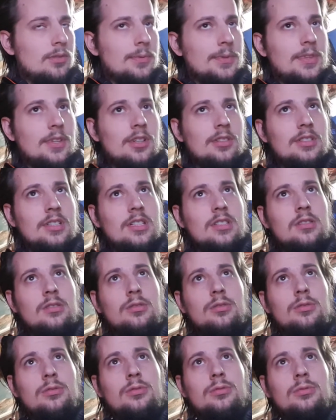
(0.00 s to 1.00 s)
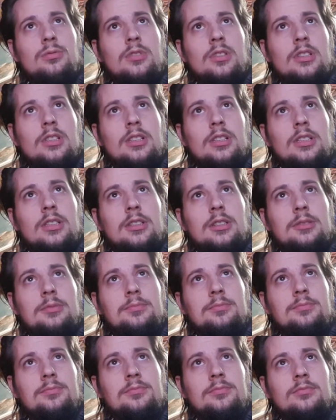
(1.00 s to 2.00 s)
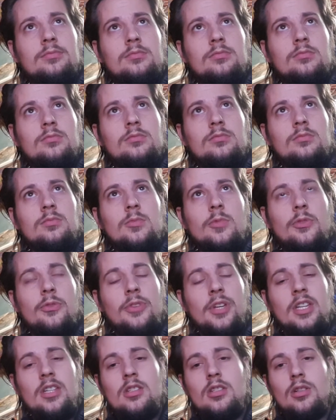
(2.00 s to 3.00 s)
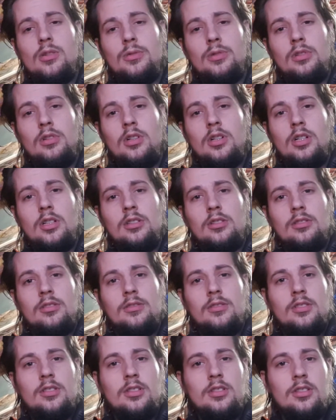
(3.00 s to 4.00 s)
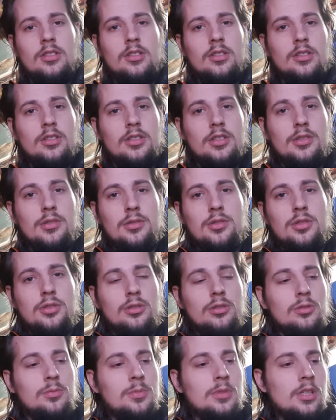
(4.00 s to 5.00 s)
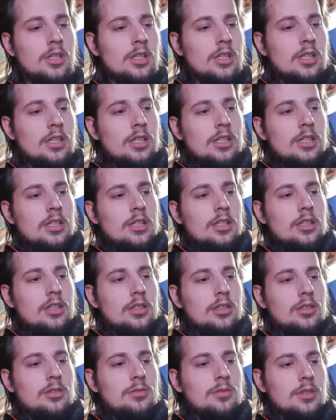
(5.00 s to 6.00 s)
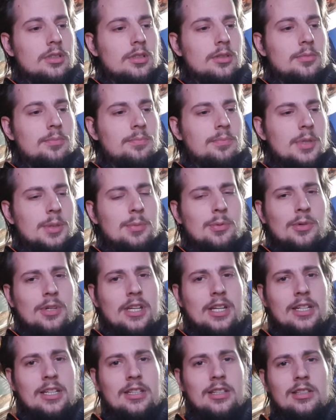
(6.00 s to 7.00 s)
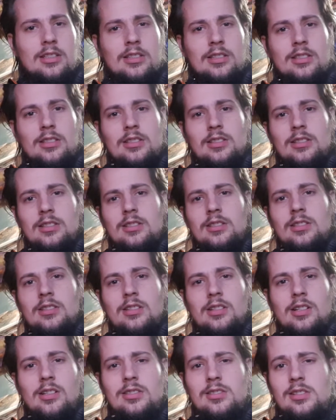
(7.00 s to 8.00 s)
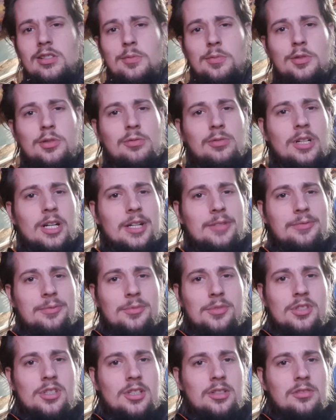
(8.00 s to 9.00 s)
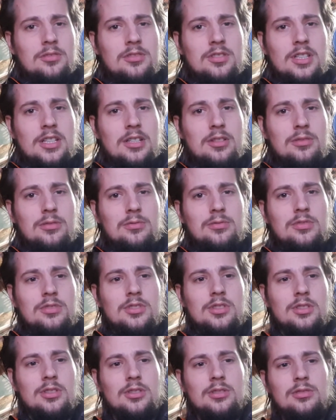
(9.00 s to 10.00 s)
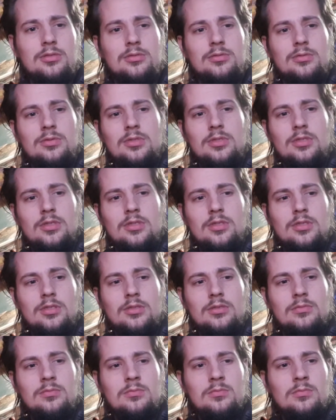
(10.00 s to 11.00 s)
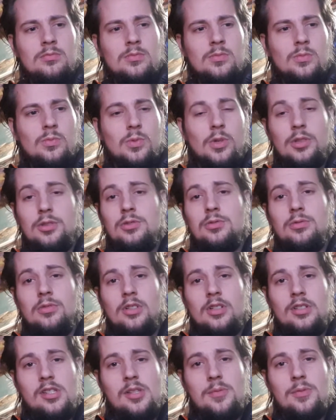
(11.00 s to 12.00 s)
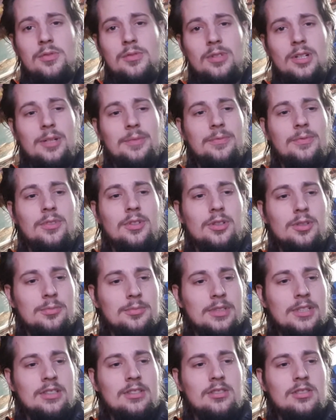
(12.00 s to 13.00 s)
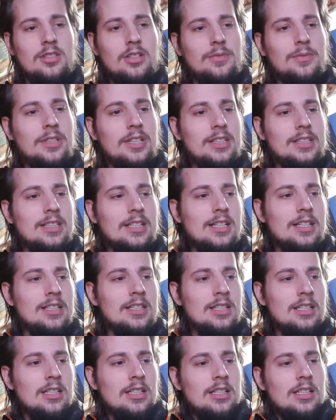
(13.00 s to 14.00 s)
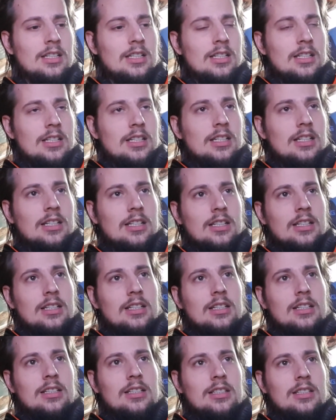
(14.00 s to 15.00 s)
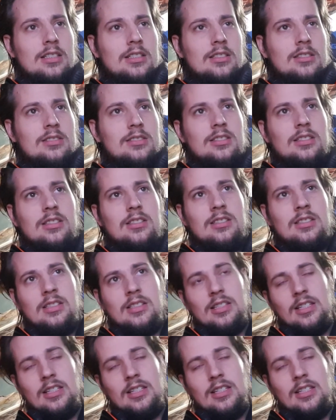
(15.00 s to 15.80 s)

with all these new um, things going on on uh, YouTube, you know, uh, people getting uh, unsubscribed from channels they don't, you know, uh, want to unsubscribe from and stuff like that. Uh, it, it,